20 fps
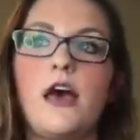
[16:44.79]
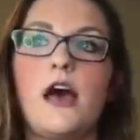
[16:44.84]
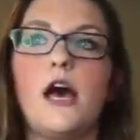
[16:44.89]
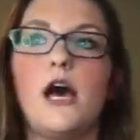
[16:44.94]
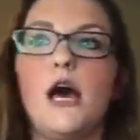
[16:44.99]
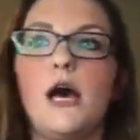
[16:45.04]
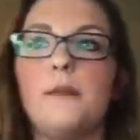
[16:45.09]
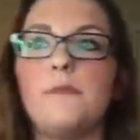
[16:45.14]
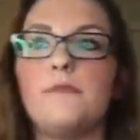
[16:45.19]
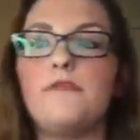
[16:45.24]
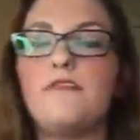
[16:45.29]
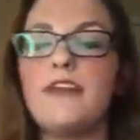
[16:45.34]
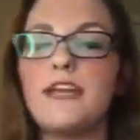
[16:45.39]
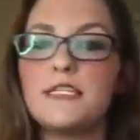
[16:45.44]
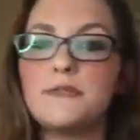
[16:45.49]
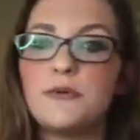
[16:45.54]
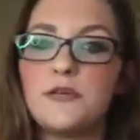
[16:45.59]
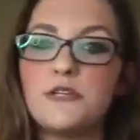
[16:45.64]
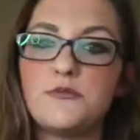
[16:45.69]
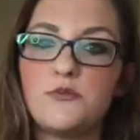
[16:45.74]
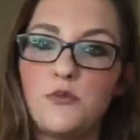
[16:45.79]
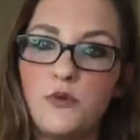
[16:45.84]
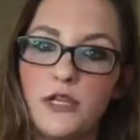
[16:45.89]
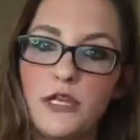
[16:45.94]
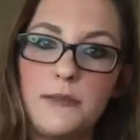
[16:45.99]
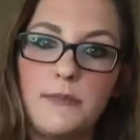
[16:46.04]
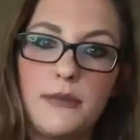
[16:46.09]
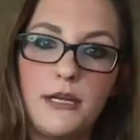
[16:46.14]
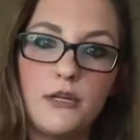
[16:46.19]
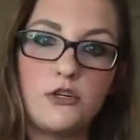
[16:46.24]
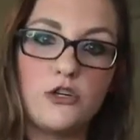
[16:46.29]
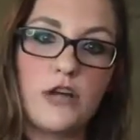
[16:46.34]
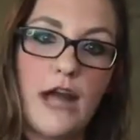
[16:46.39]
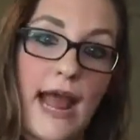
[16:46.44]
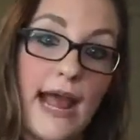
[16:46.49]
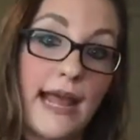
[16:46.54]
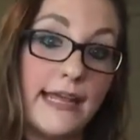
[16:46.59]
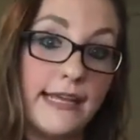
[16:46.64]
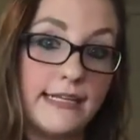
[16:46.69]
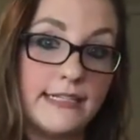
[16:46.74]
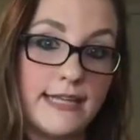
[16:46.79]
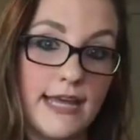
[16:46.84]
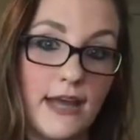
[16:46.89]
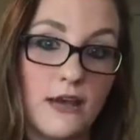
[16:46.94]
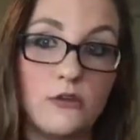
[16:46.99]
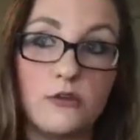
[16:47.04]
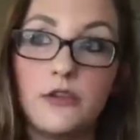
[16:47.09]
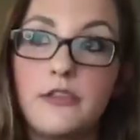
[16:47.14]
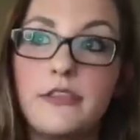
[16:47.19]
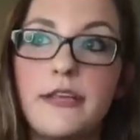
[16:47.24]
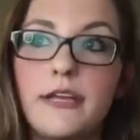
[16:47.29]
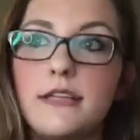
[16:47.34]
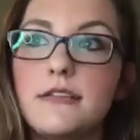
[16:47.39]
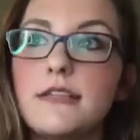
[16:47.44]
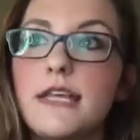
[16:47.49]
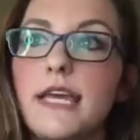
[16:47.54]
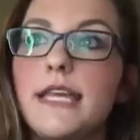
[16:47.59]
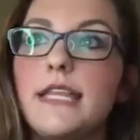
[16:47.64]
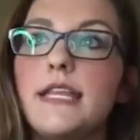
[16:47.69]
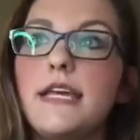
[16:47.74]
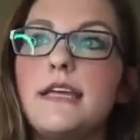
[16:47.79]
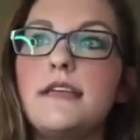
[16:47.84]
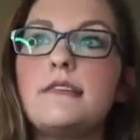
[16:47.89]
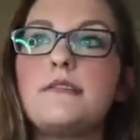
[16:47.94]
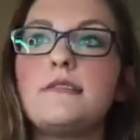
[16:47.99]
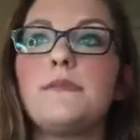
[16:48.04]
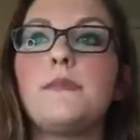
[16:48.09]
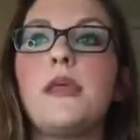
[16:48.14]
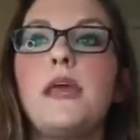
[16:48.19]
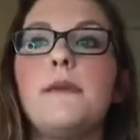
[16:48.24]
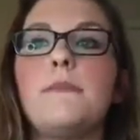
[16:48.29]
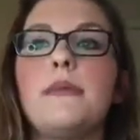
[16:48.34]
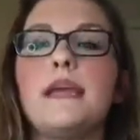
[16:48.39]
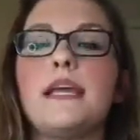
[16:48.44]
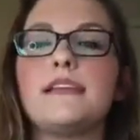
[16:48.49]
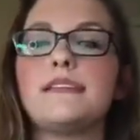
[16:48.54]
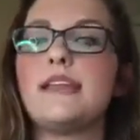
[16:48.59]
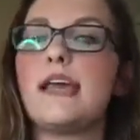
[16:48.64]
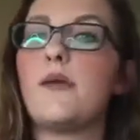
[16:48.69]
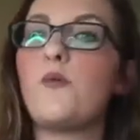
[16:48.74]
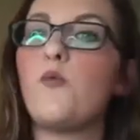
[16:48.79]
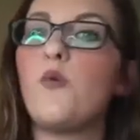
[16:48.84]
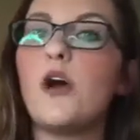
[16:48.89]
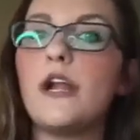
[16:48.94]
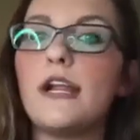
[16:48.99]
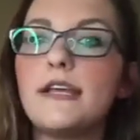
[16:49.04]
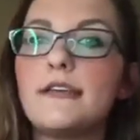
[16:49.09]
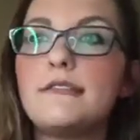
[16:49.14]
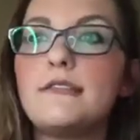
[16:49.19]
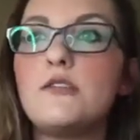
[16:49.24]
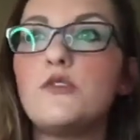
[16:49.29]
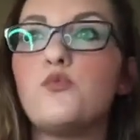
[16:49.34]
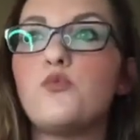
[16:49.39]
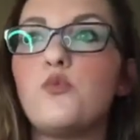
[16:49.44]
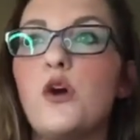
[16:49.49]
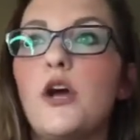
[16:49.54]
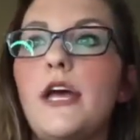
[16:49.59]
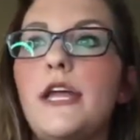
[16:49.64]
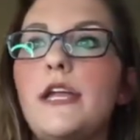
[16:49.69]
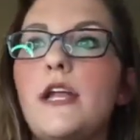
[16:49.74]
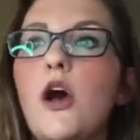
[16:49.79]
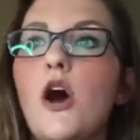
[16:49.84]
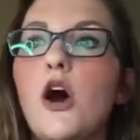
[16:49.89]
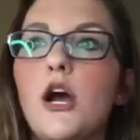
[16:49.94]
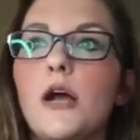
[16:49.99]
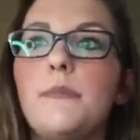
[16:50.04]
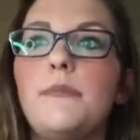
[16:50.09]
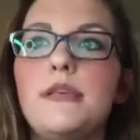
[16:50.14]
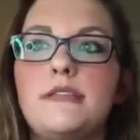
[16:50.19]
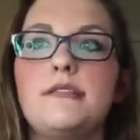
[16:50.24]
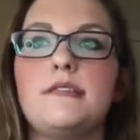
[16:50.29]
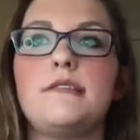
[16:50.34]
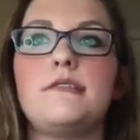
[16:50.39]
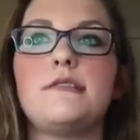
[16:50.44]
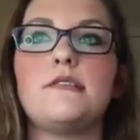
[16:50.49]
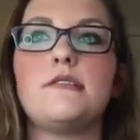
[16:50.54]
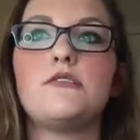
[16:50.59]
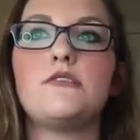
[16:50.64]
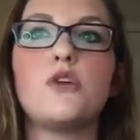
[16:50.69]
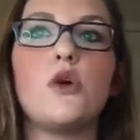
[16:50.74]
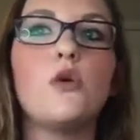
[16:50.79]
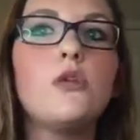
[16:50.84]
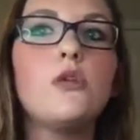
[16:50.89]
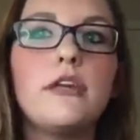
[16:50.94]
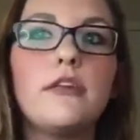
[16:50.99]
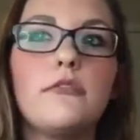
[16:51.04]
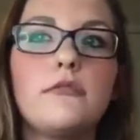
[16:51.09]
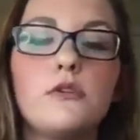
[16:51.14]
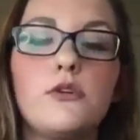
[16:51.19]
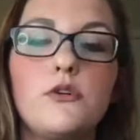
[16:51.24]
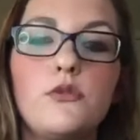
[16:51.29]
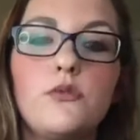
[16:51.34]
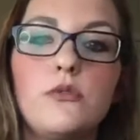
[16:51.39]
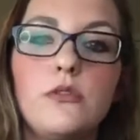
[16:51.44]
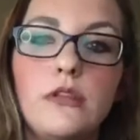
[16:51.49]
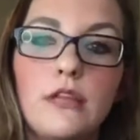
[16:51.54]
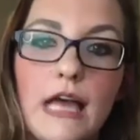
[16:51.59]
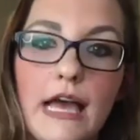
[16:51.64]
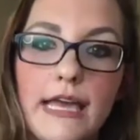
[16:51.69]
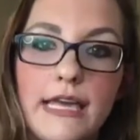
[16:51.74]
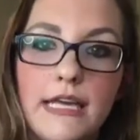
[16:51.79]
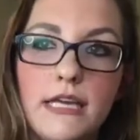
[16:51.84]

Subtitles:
Facebook's really been cracking down on things like this because they want us to run our businesses solely through